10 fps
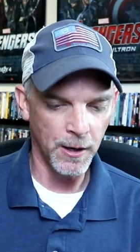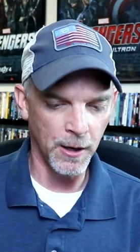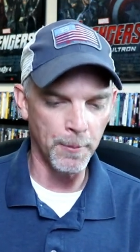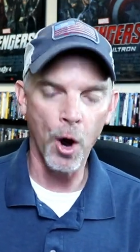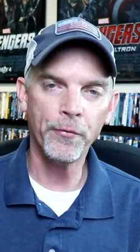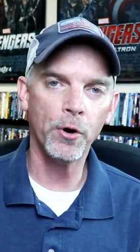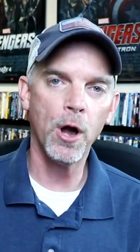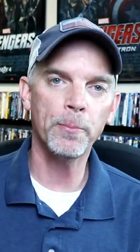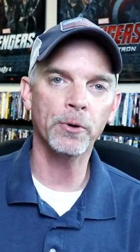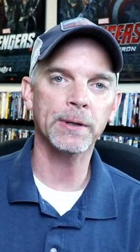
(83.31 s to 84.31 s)
Um,
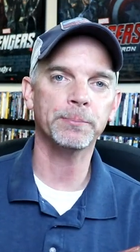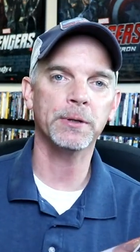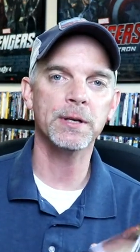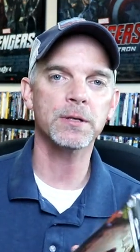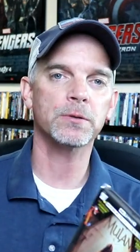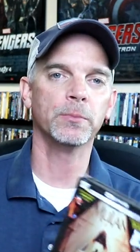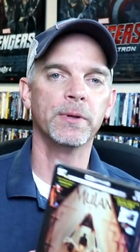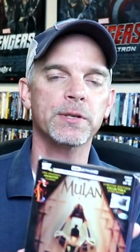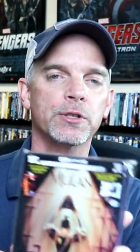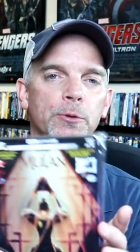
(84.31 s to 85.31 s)
overall, I'm really pleased
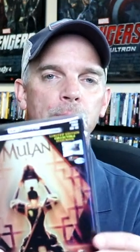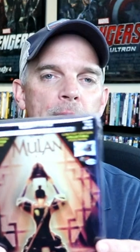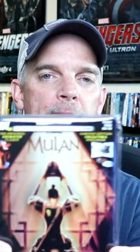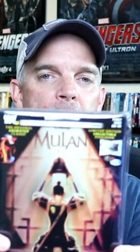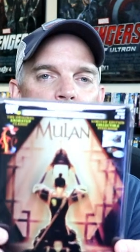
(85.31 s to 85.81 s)
with this steelbook.